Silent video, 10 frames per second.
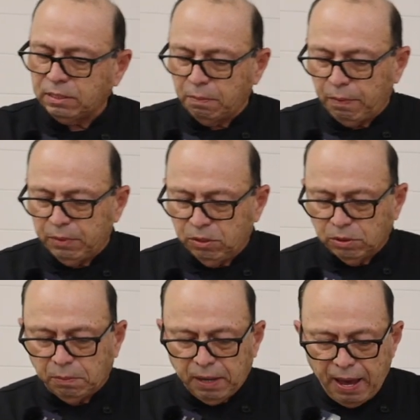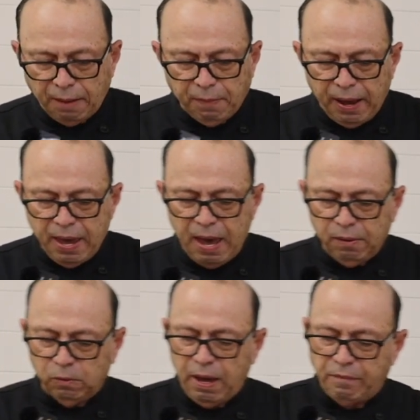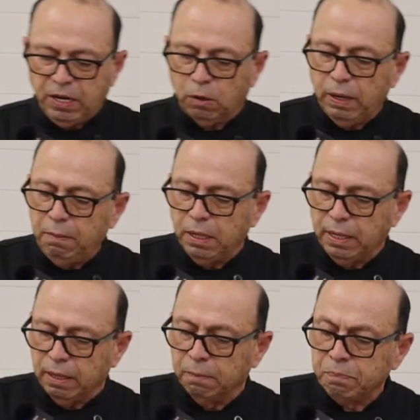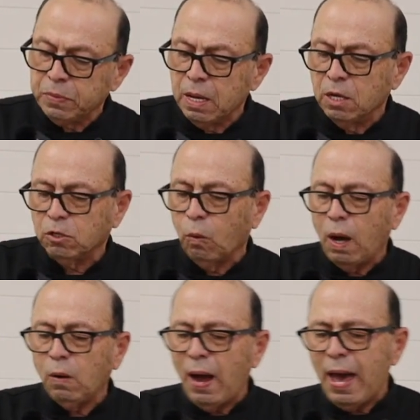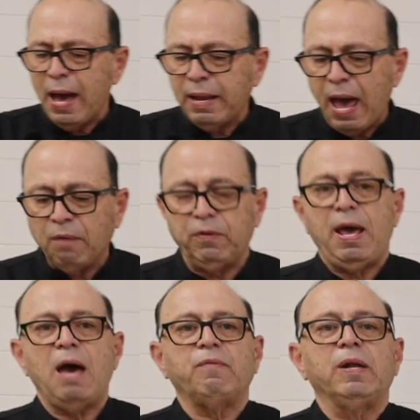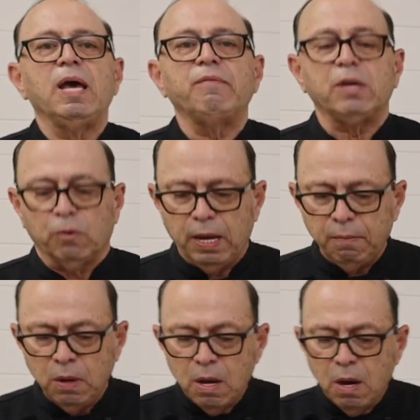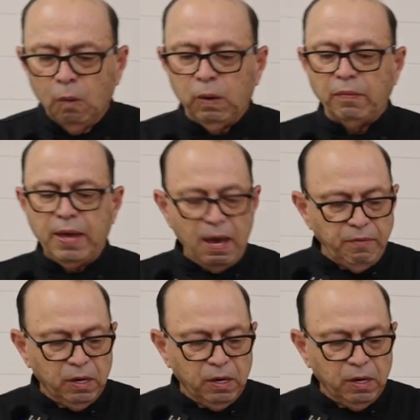step I'm going to do is I'm going to add my heavy cream in there. So why do I add half and half and heavy cream? Well, the heavy